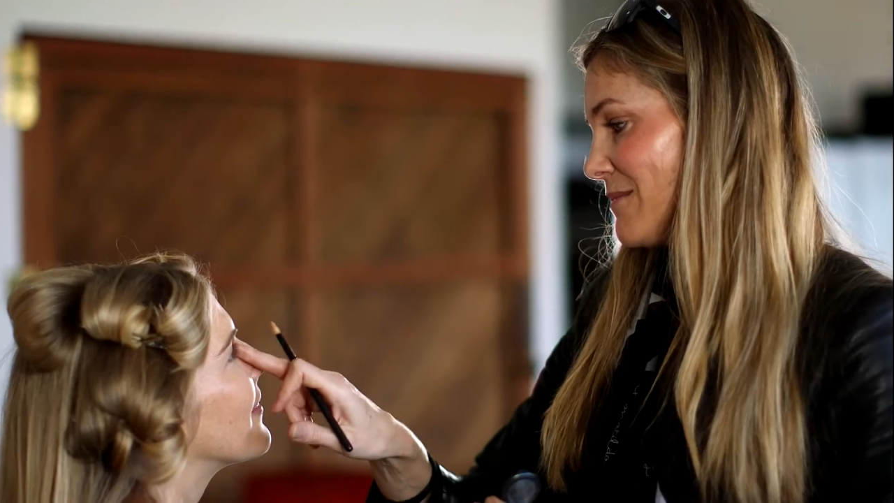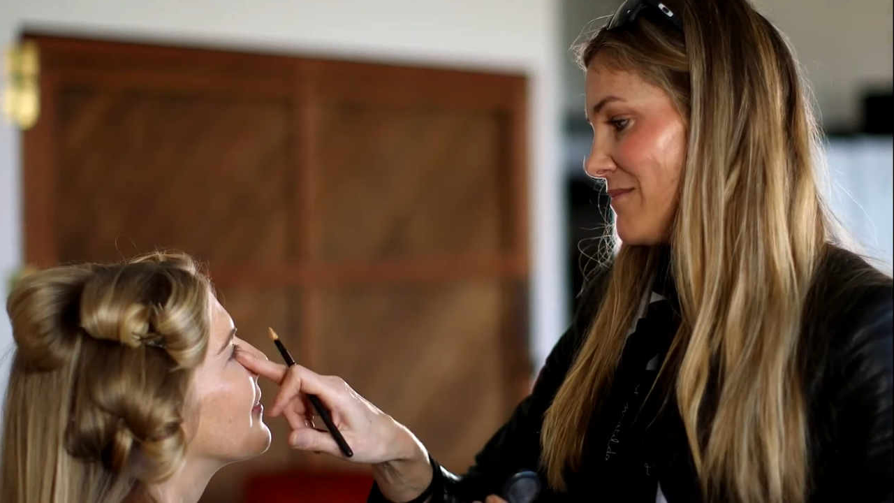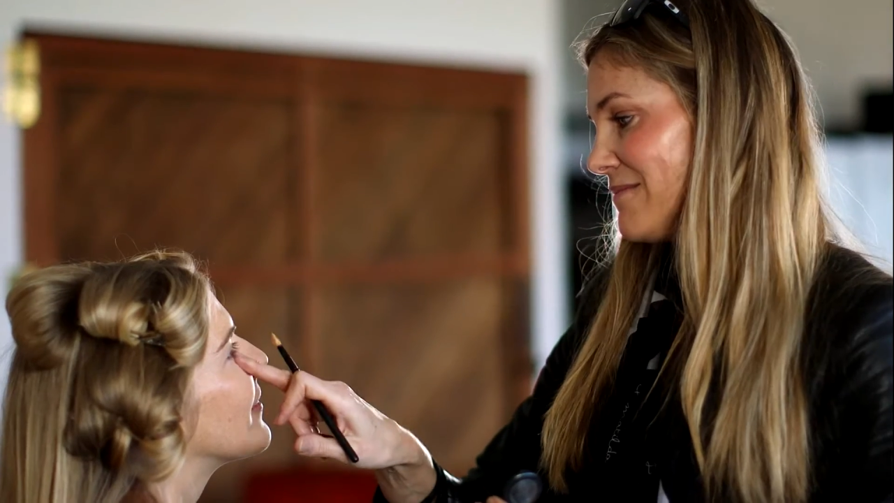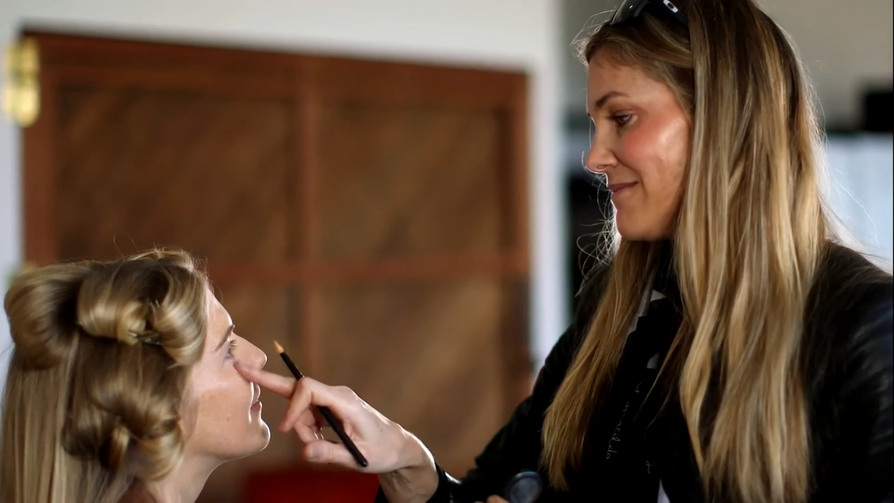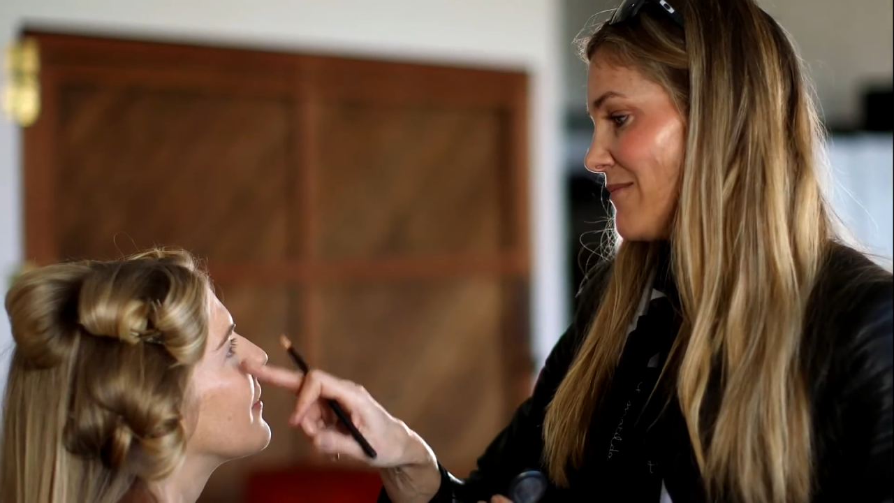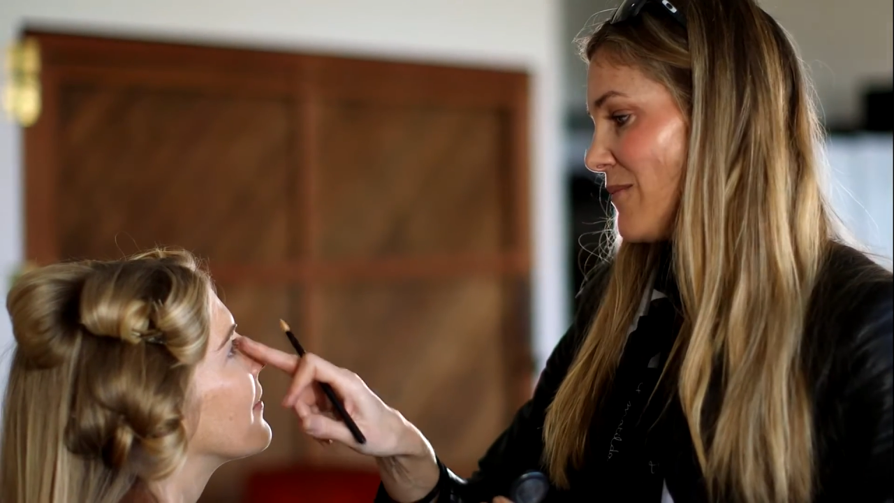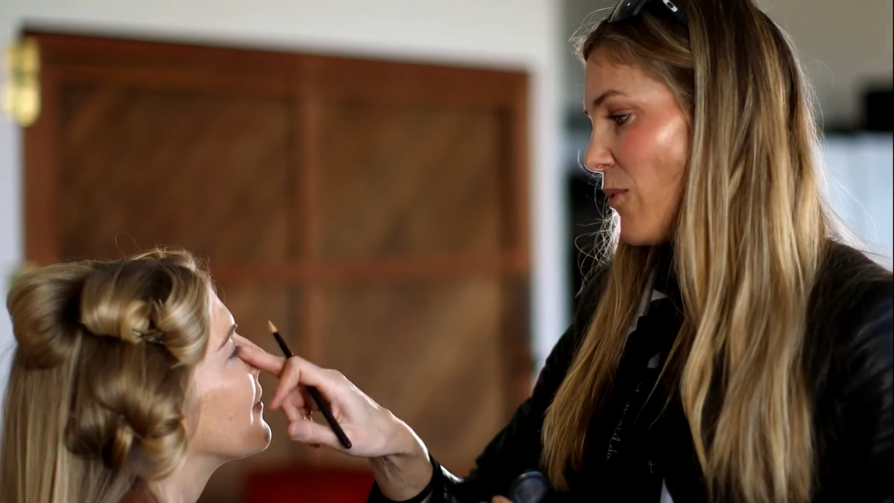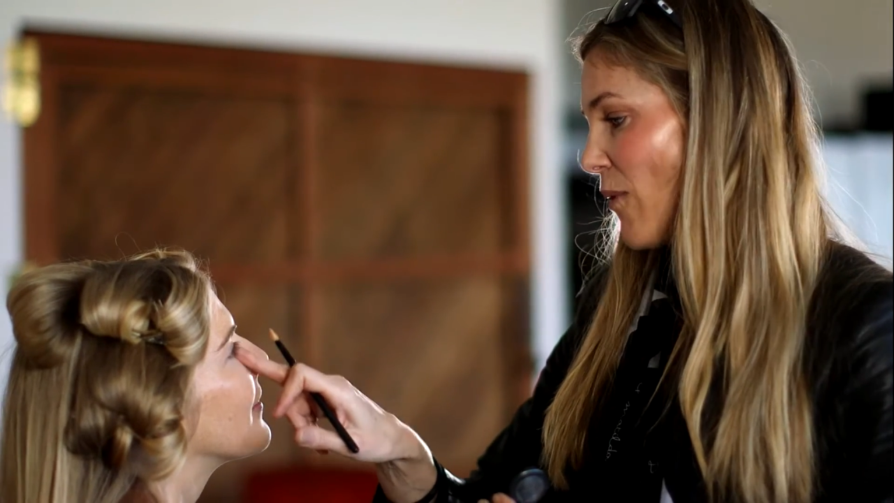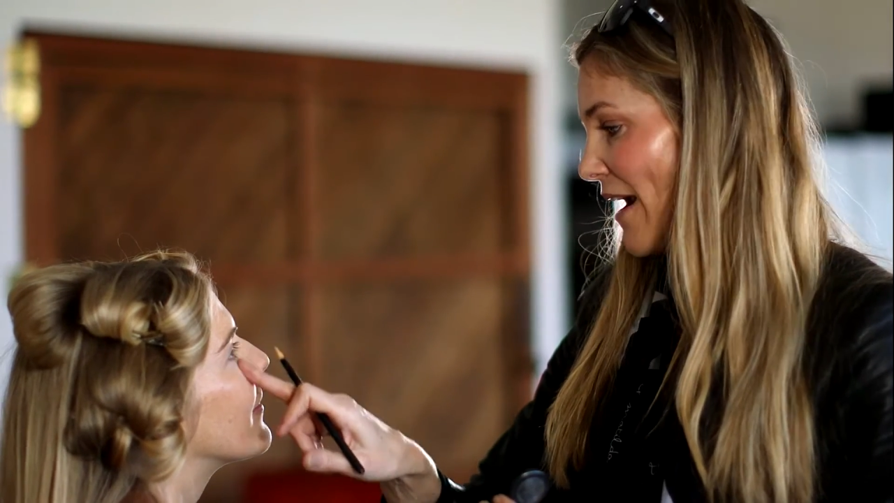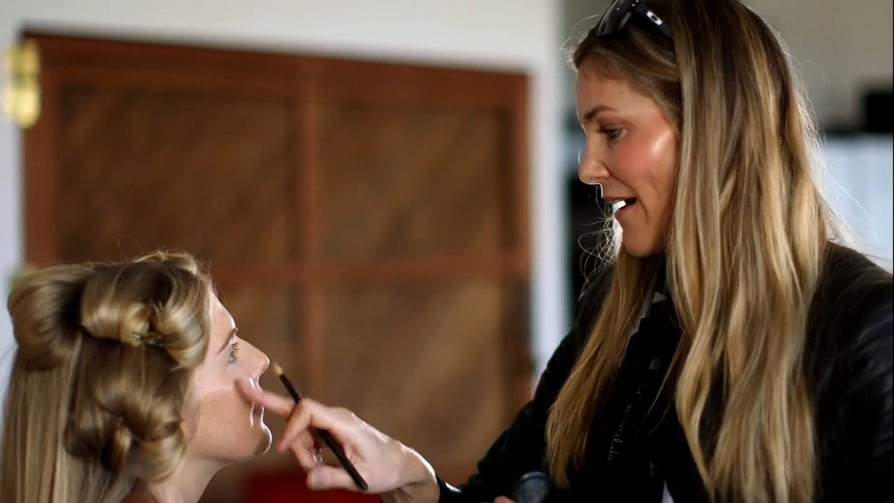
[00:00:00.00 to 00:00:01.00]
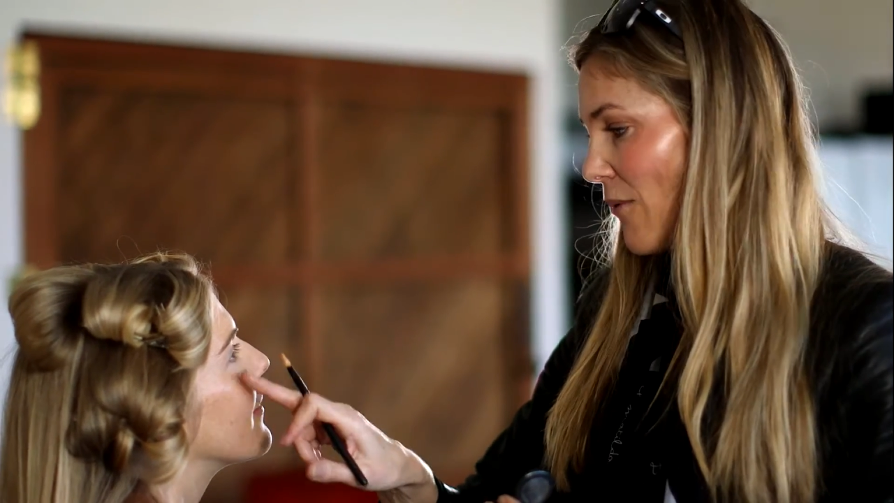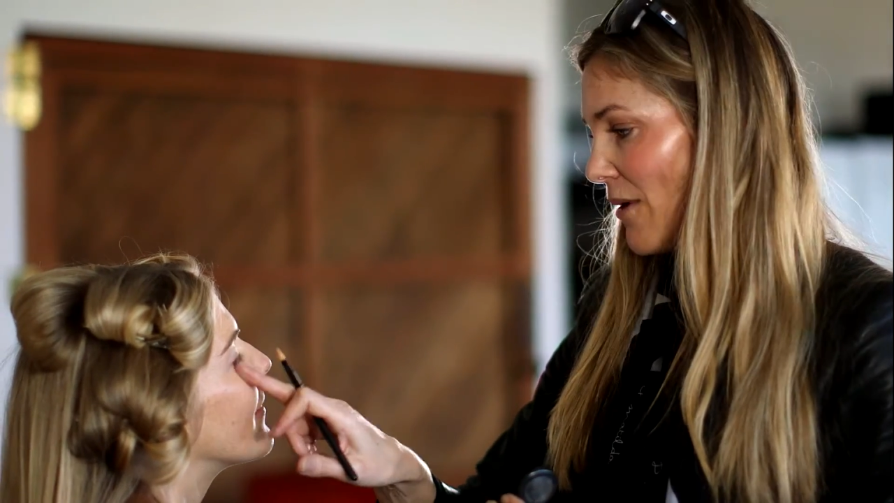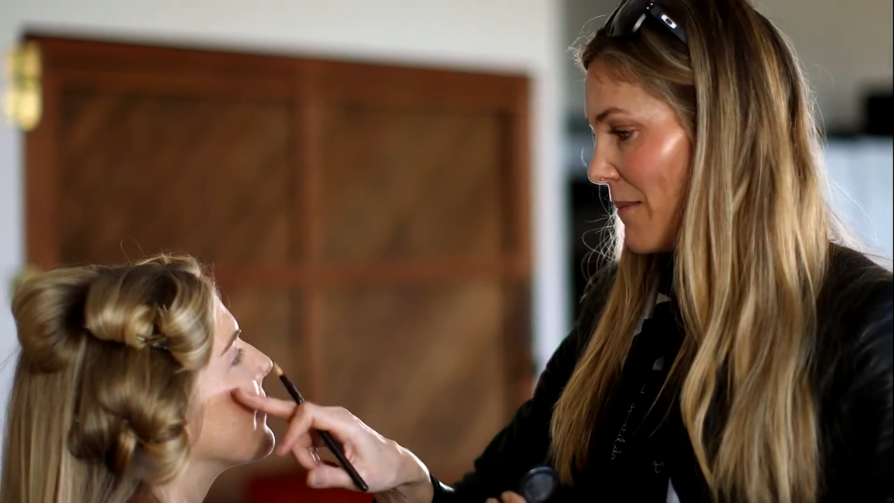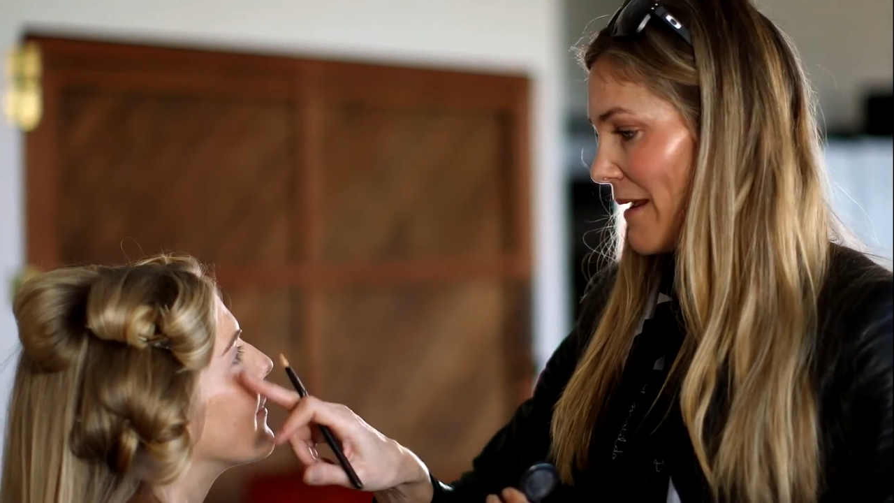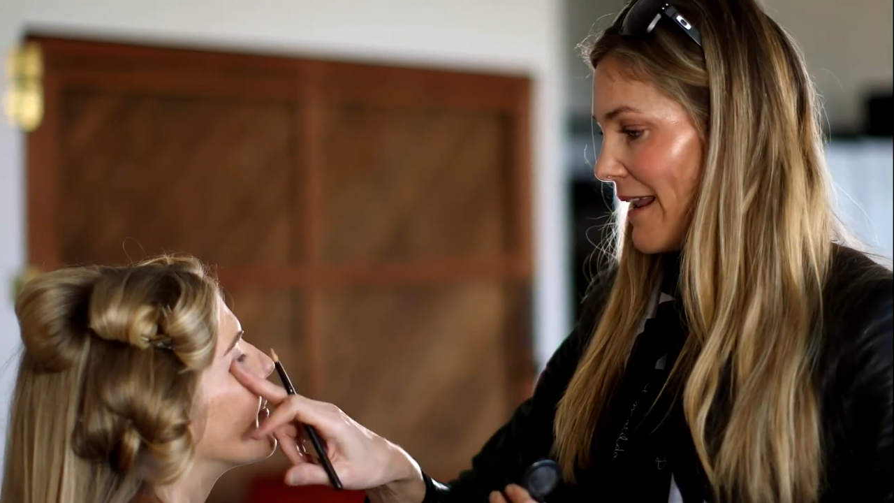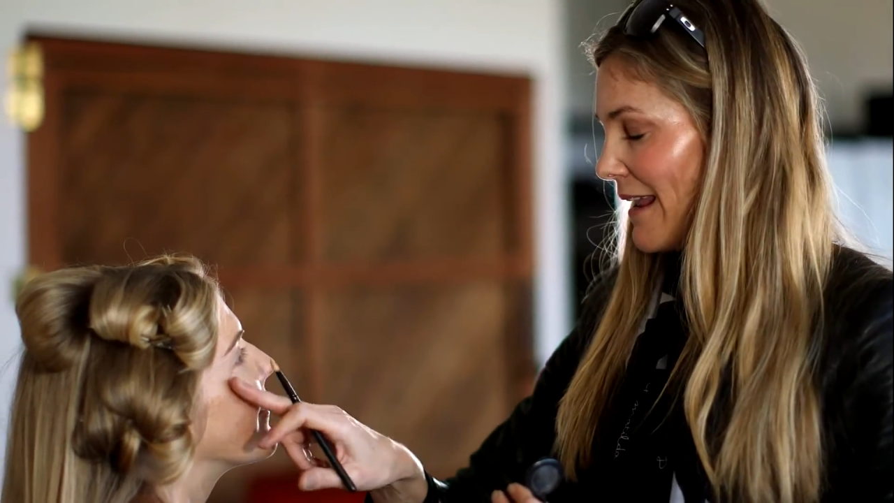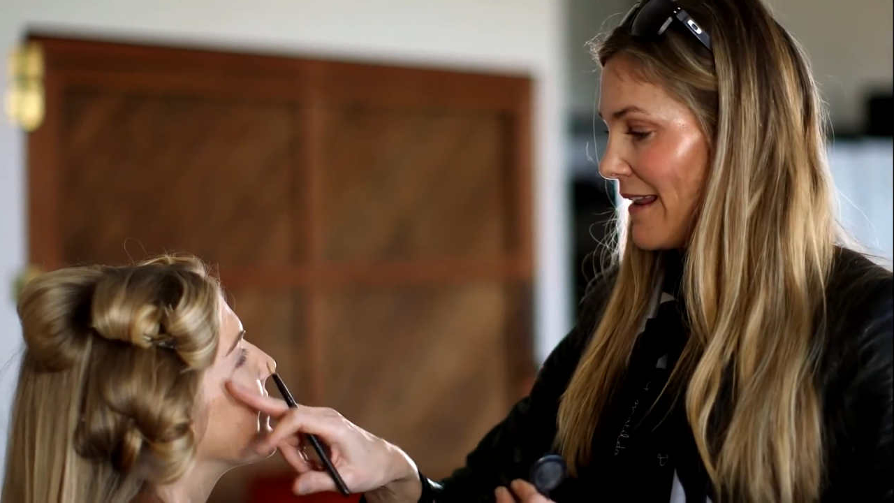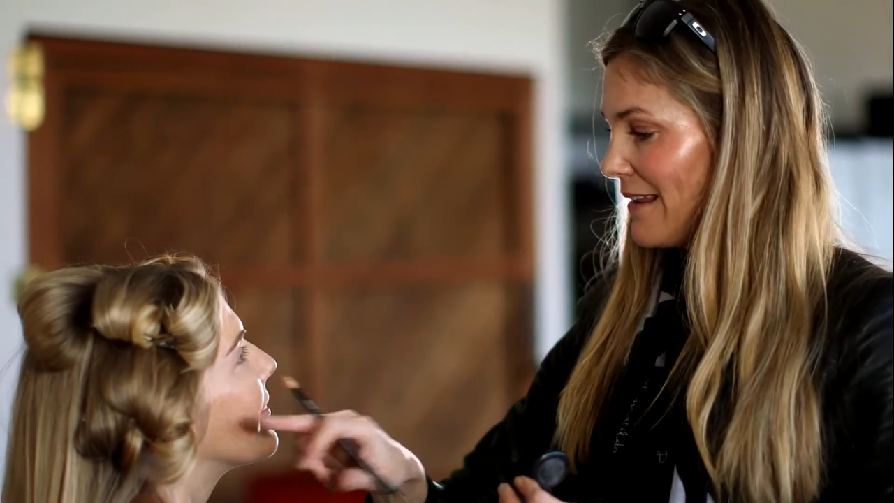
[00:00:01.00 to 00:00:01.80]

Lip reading: I'm where I want to be,